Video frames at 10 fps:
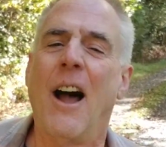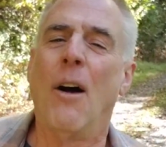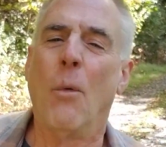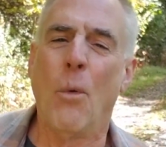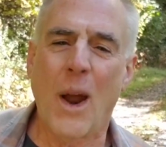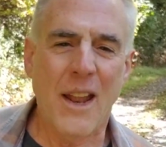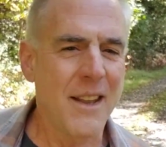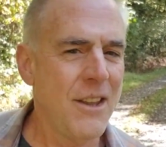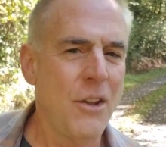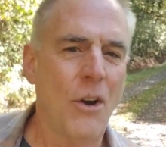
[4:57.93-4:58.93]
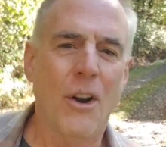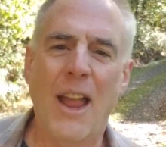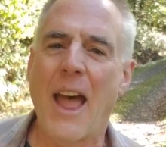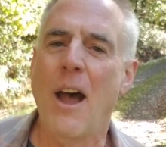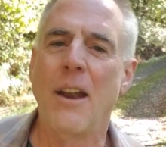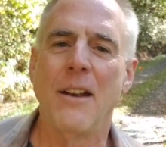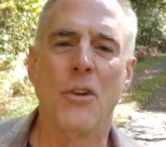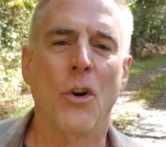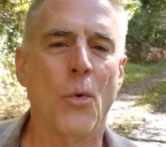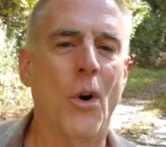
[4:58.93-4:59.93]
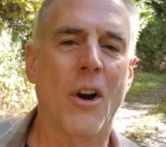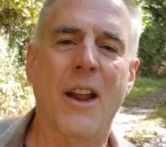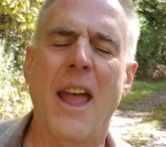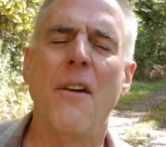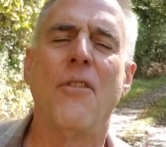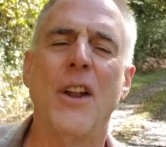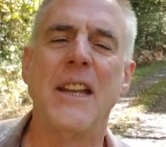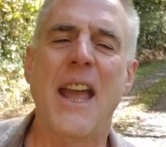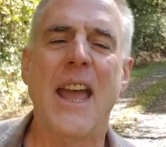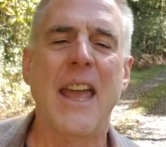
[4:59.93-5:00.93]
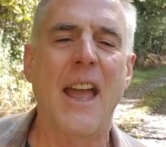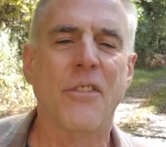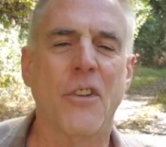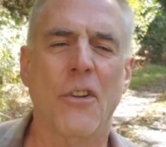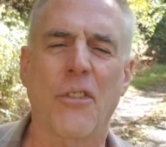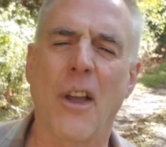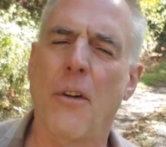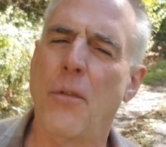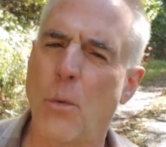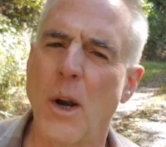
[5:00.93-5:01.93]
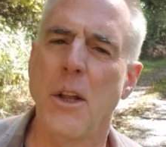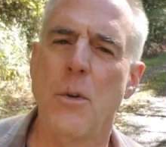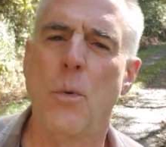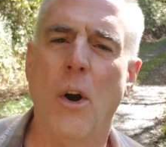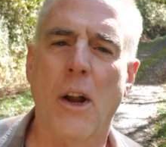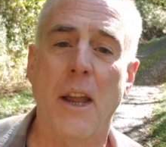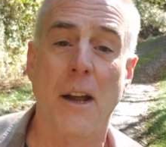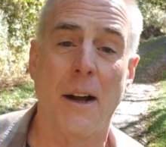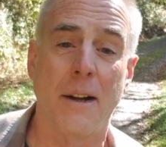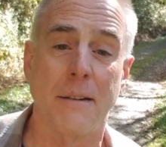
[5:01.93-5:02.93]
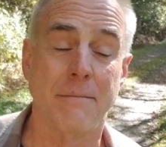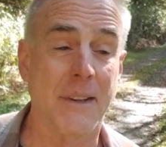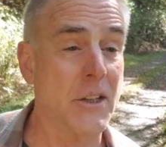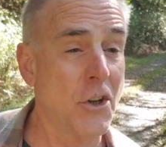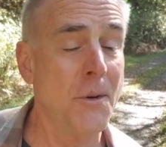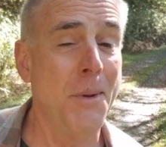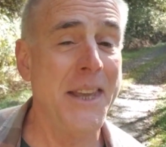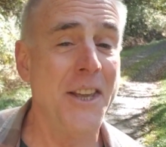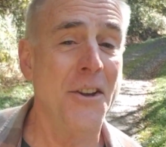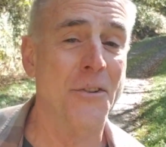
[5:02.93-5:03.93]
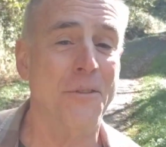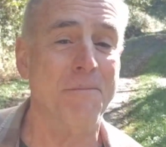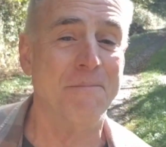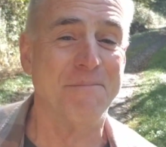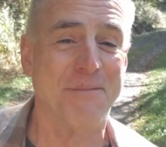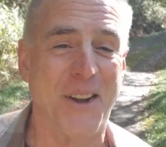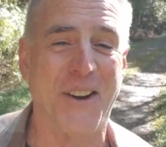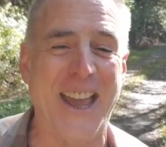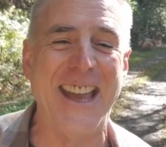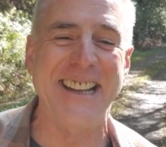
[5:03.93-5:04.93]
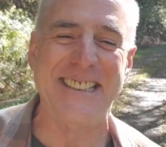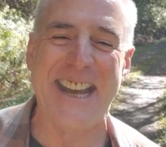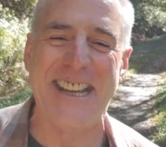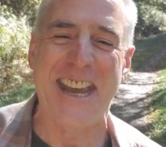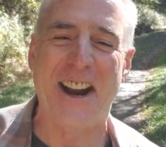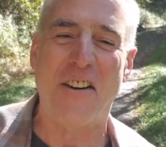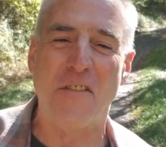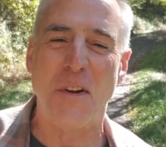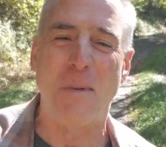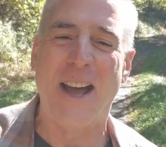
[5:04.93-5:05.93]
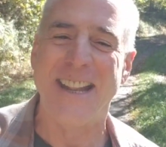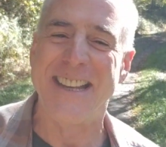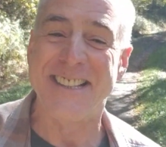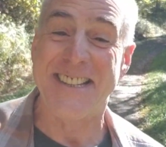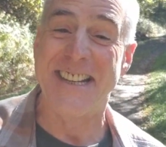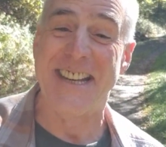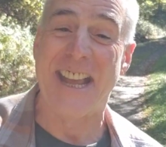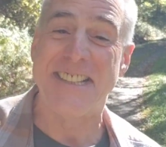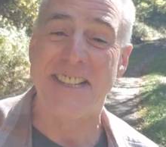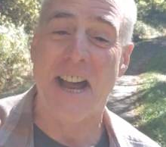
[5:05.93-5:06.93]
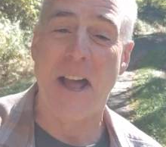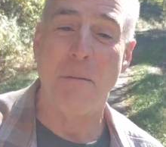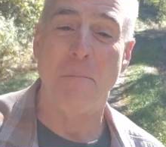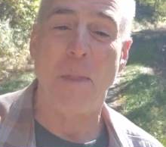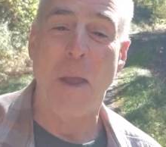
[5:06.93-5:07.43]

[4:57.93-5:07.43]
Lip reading: When you're at your work every day, ask yourself, what are you working on? It could be you. Okay? Take care, everybody. See you next time.